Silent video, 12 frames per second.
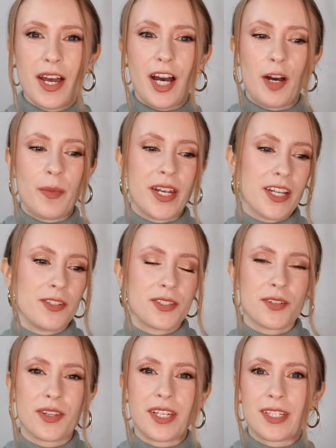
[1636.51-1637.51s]
um, and I do
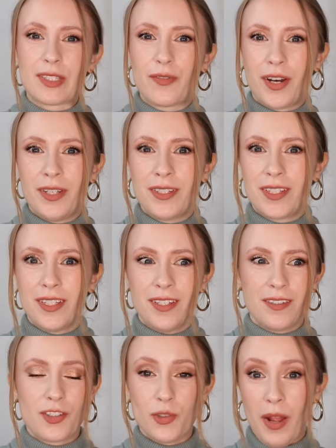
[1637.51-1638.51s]
still think it's fun
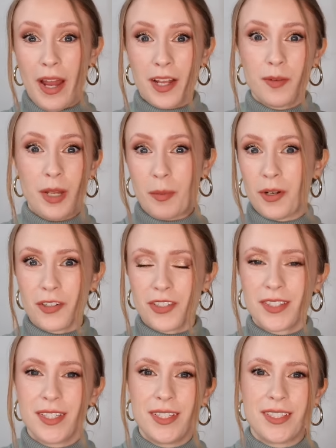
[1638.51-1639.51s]
to track my
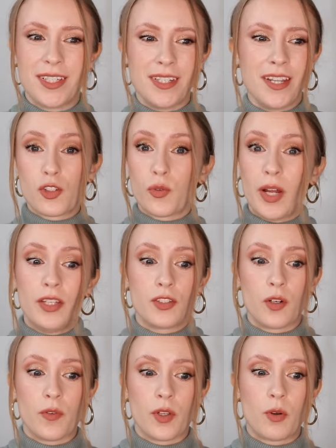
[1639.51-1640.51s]
purchases and trends
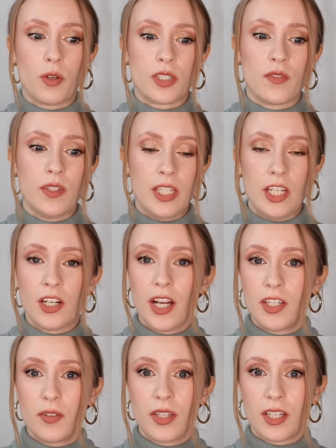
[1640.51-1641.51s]
over the course of a year
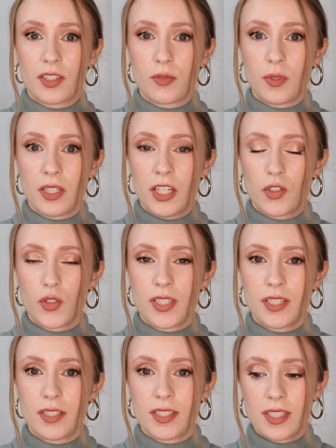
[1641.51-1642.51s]
I do think it's really
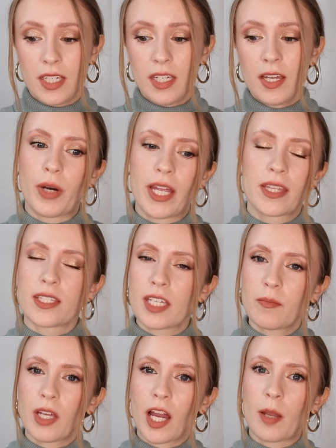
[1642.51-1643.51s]
interesting to see but at the
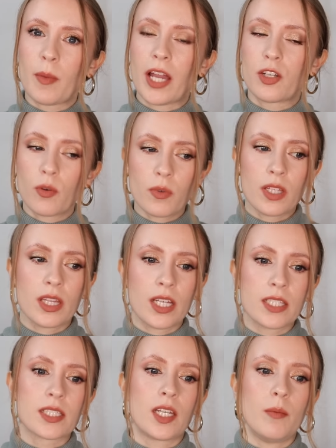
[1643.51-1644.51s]
same time I don't really
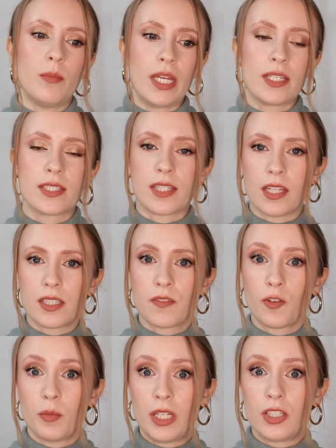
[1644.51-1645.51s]
think it's going to make sense
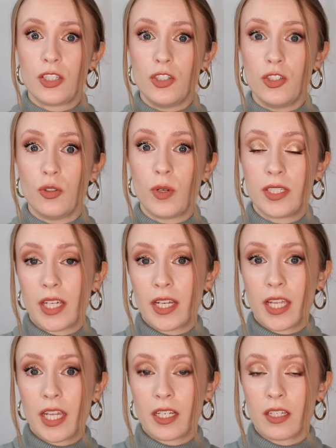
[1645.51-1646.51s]
for me to do a
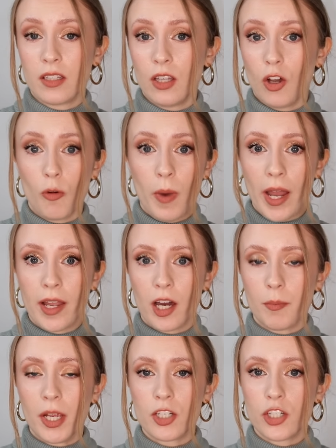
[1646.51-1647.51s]
dedicated low buy
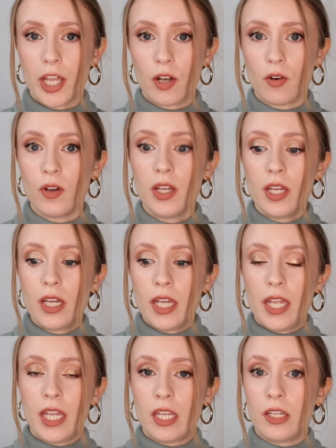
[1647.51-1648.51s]
on my channel
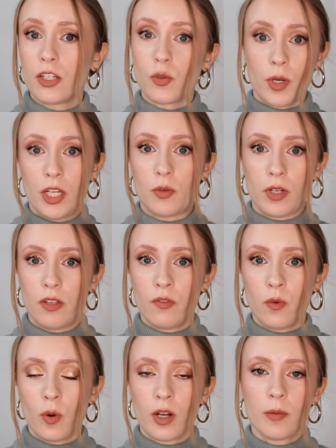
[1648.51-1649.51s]
in
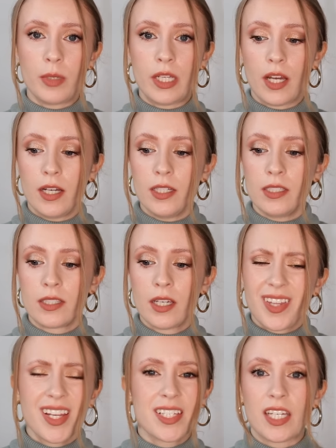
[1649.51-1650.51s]
2024 because
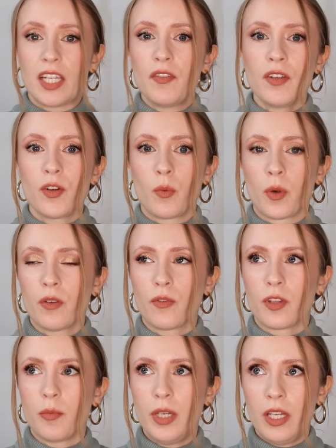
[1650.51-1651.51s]
like i said even if it weren't
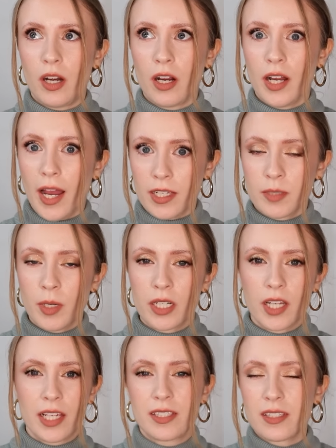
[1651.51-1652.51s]
for the pr
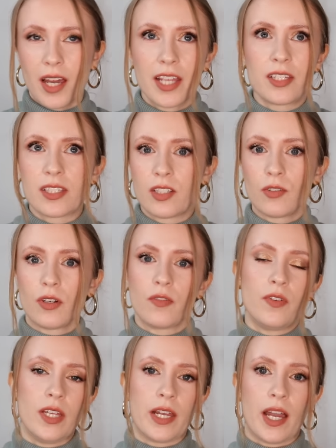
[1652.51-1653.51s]
aspect i, I still
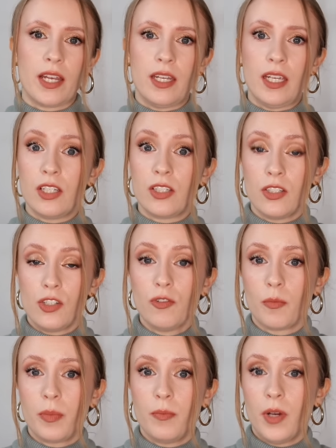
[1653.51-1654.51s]
don't feel like i need to
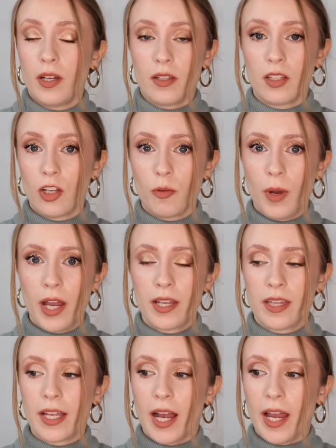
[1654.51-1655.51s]
do a, a low buy
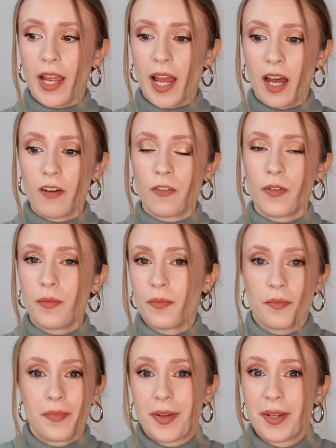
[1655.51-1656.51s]
like i have
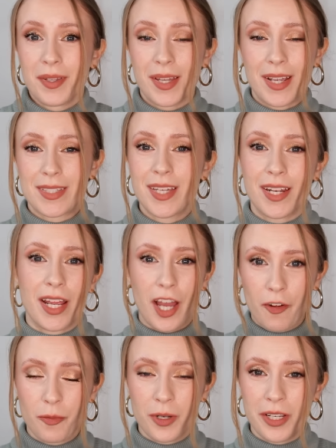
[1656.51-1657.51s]
like i said i
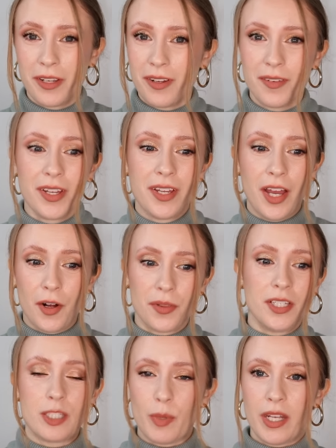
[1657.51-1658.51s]
have pretty
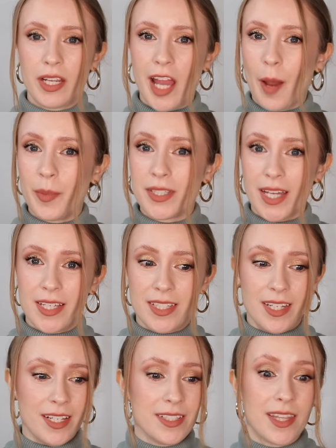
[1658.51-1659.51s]
healthy spending habits as
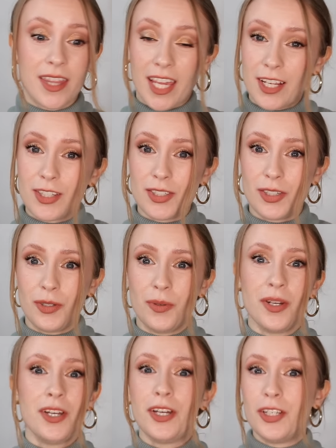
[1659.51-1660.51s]
it is, thanks
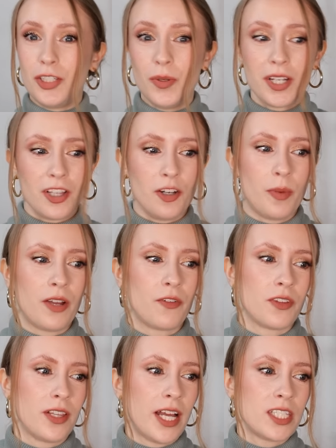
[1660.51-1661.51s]
to doing a low buy
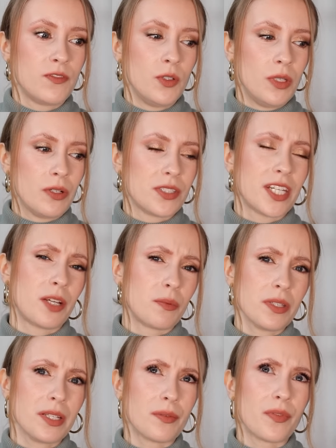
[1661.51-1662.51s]
for the last few years. And I
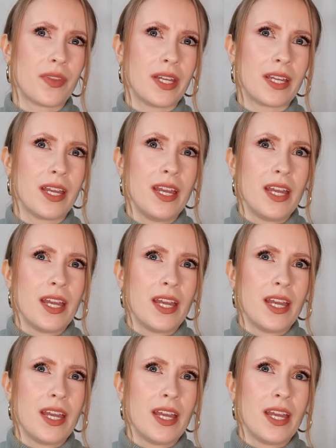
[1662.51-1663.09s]
really don't think